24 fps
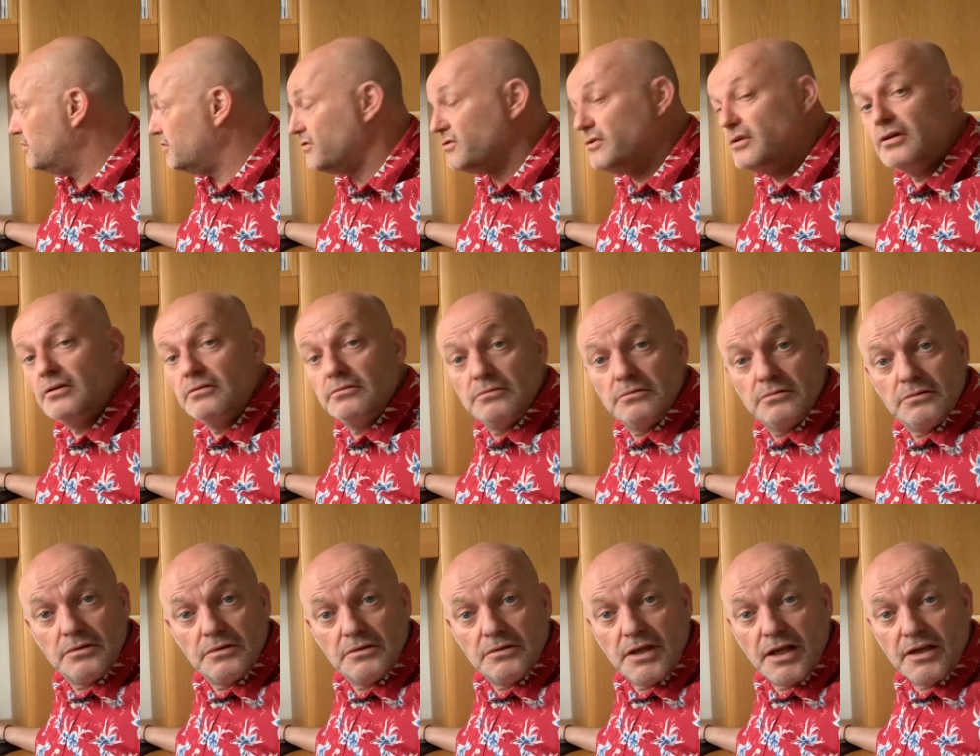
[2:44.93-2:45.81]
does not
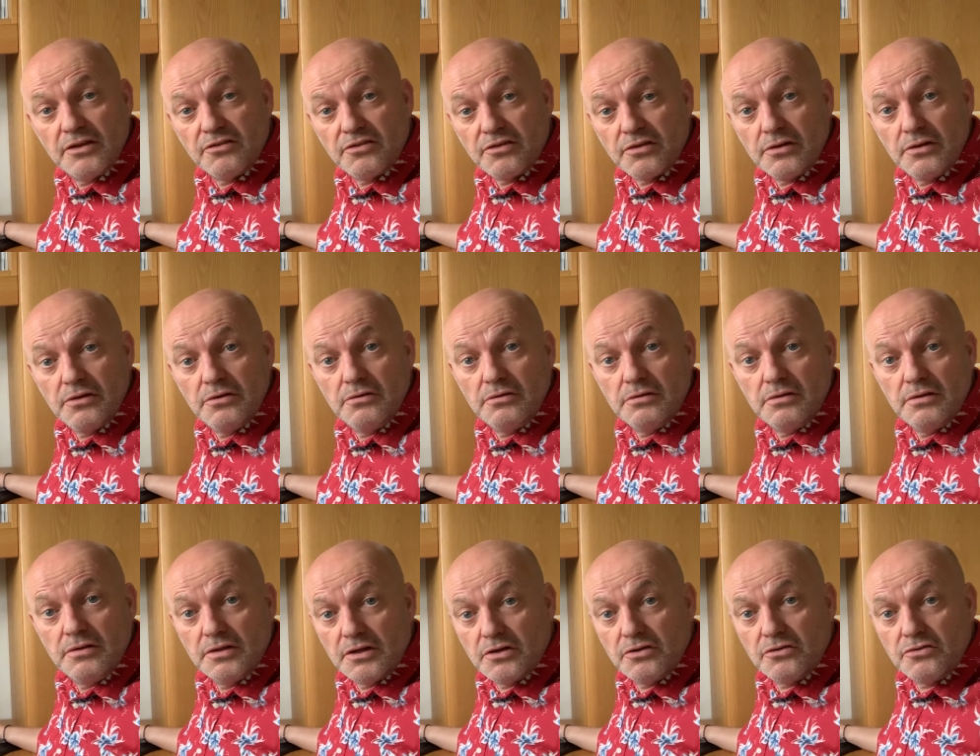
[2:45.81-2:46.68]
exclude
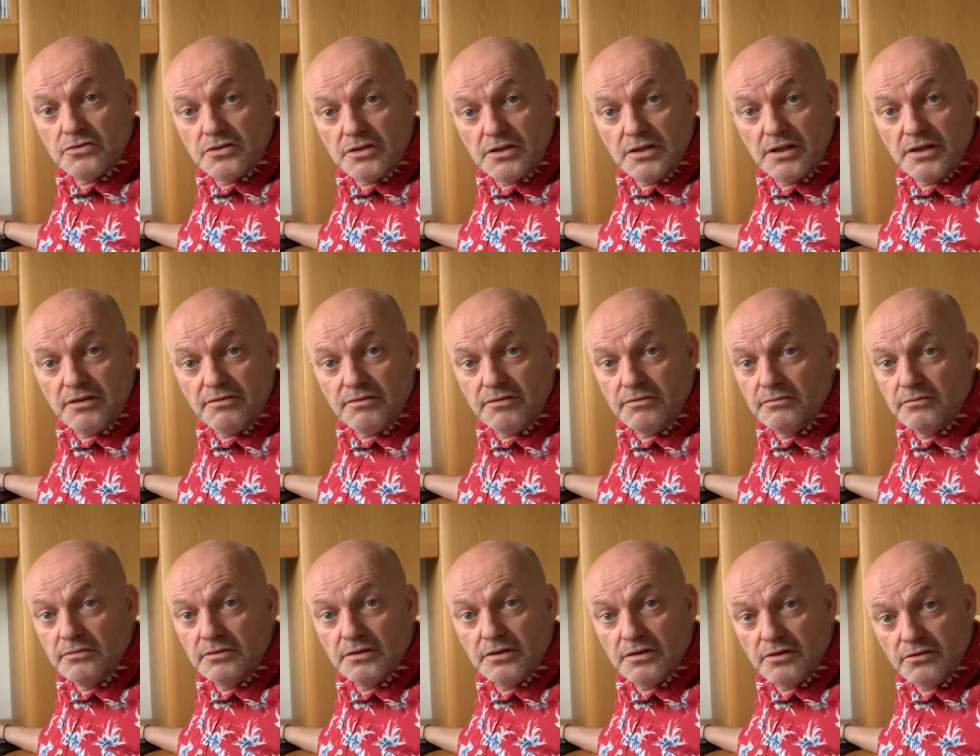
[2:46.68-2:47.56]
the country you live
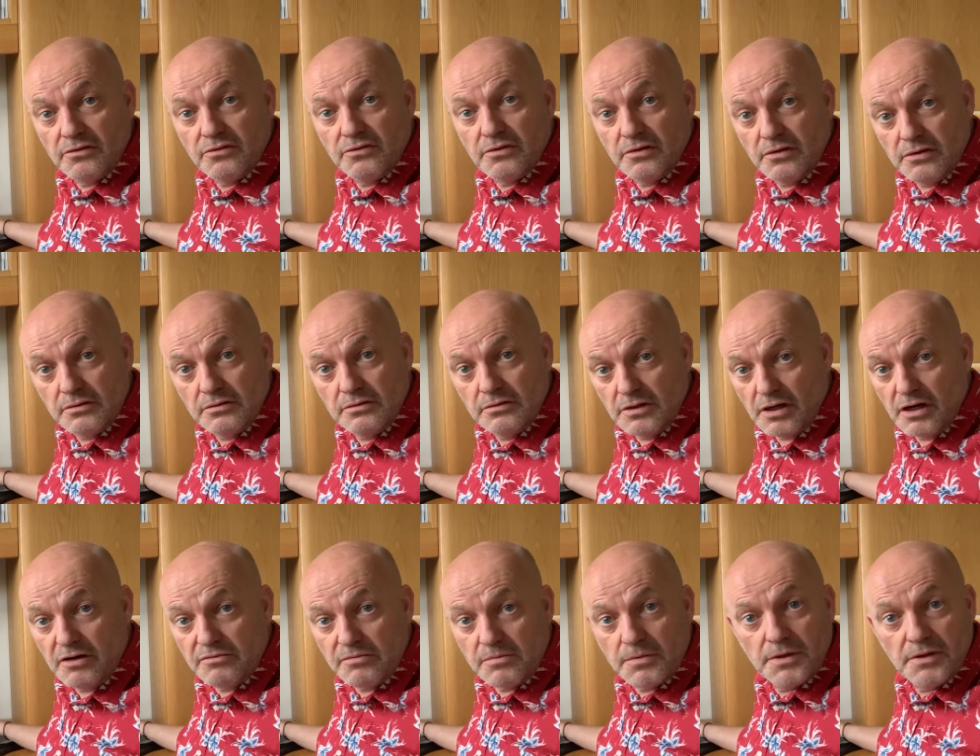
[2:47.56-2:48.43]
in, because
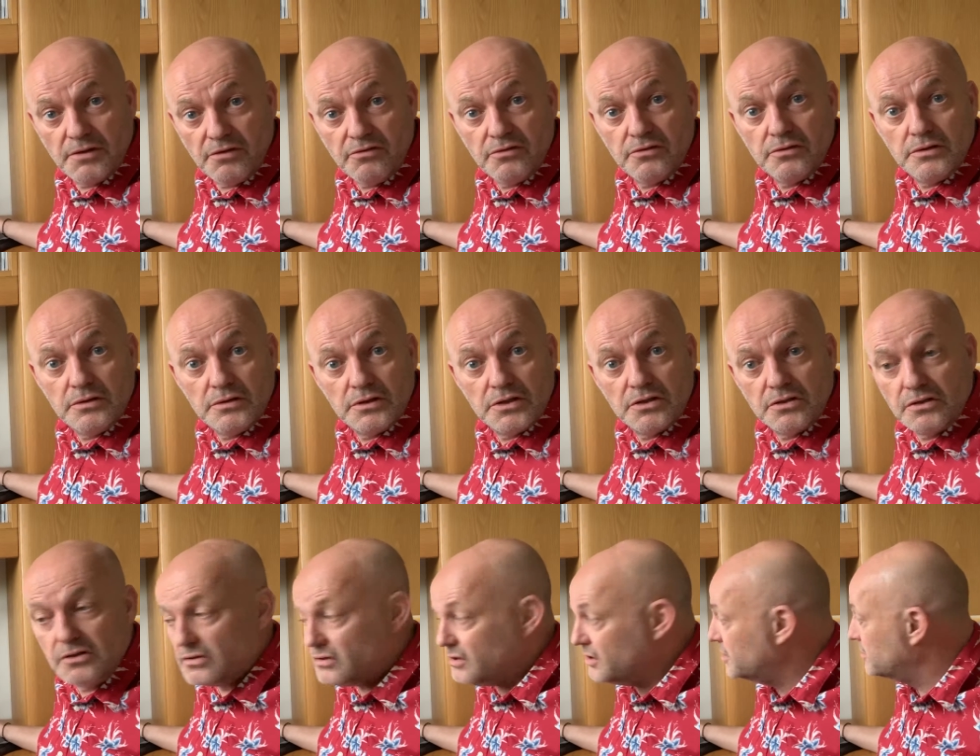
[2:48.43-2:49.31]
not everybody lives in your
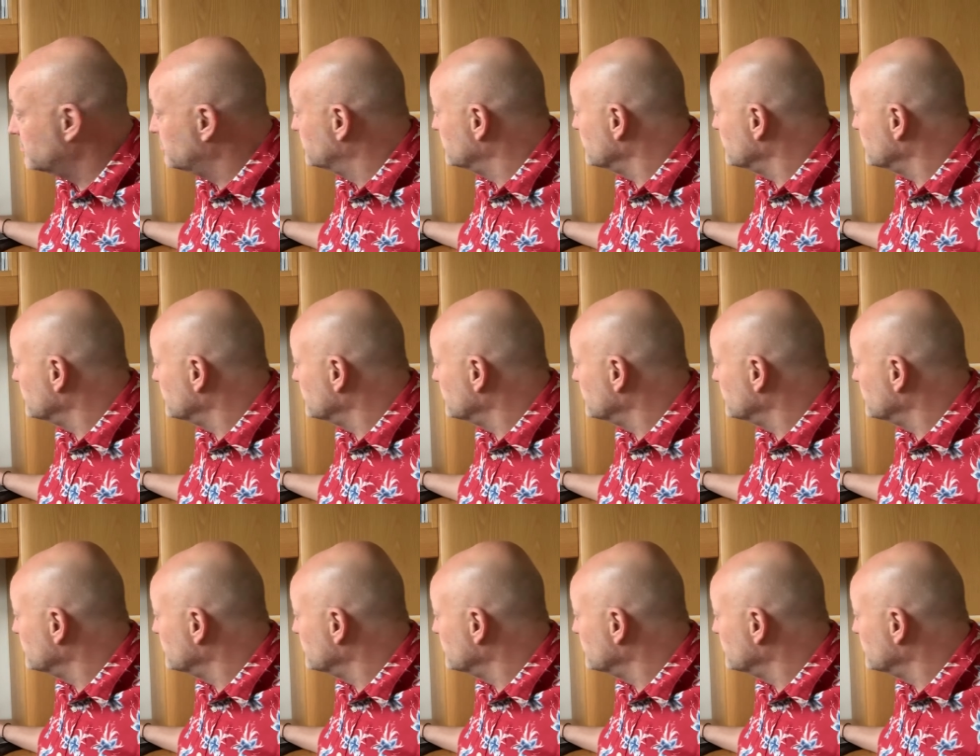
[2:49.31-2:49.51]
country.